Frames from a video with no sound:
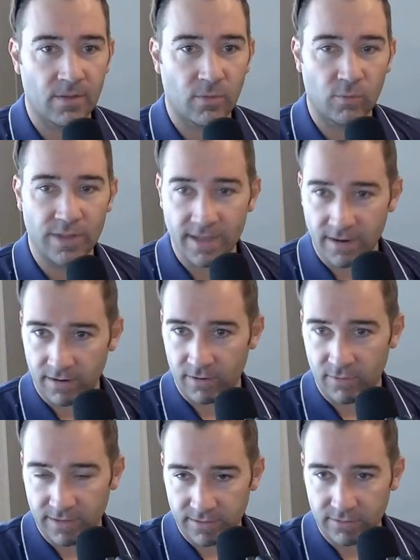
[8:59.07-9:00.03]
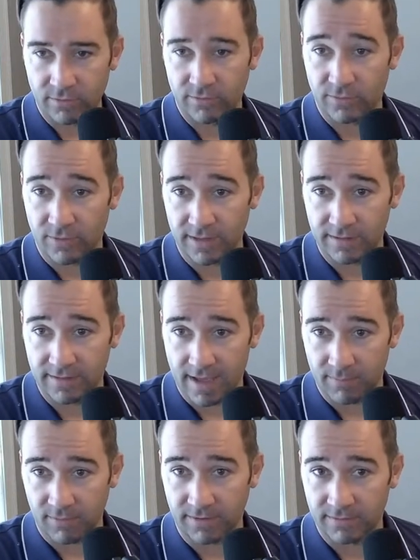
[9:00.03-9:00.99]
we are going to screen these
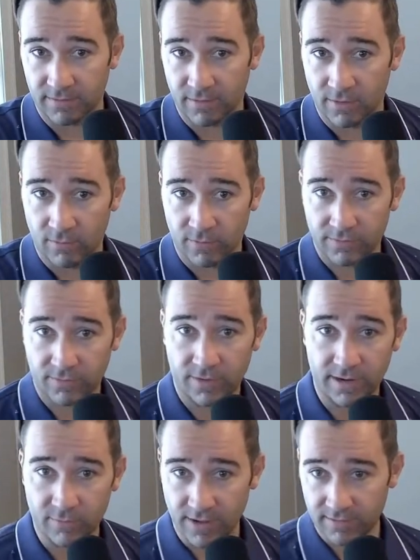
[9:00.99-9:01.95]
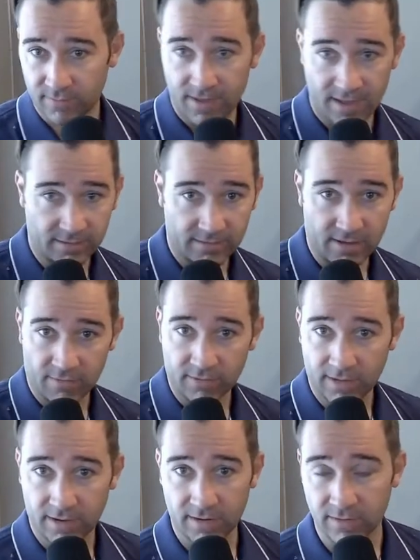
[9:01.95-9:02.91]
applicants. So we're screening resumes, cover
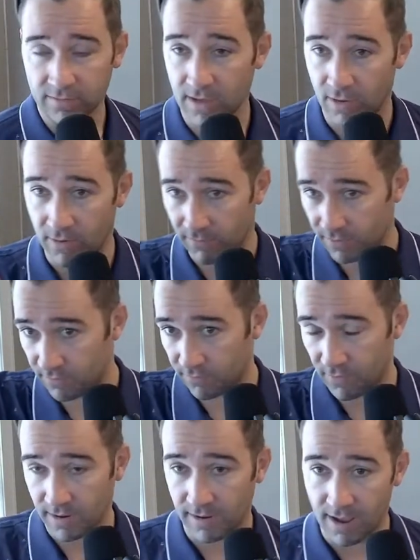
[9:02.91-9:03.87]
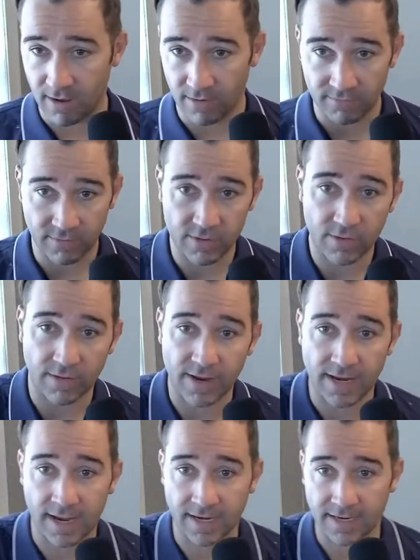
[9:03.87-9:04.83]
letters, however you
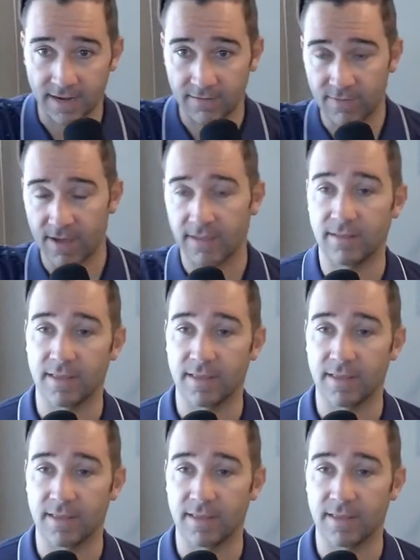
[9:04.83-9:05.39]
have identified that